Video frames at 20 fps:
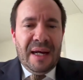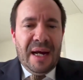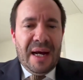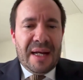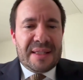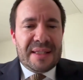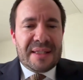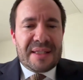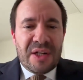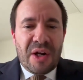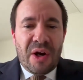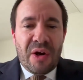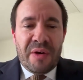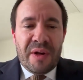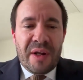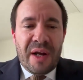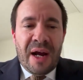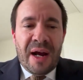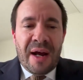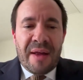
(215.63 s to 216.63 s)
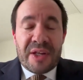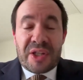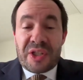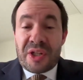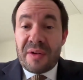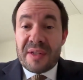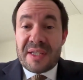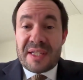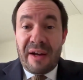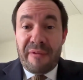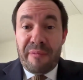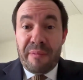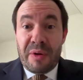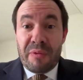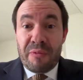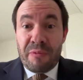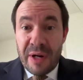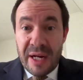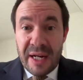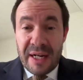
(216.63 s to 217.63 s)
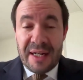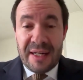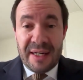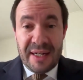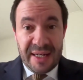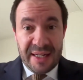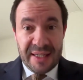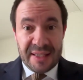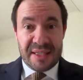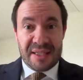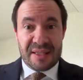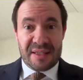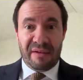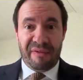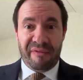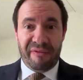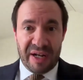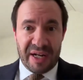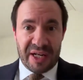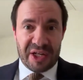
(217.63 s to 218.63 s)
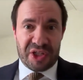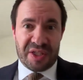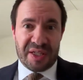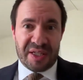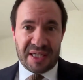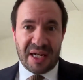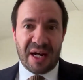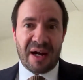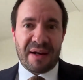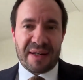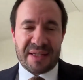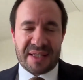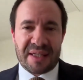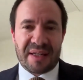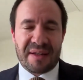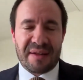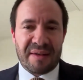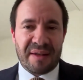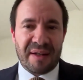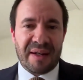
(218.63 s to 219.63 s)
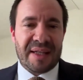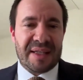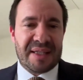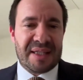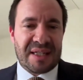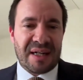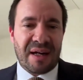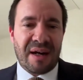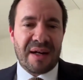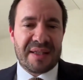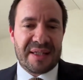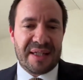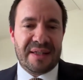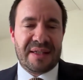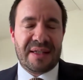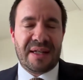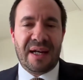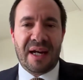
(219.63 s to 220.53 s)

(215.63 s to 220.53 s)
as it's known, uh, the Scholz government really needs to finish the task that it started.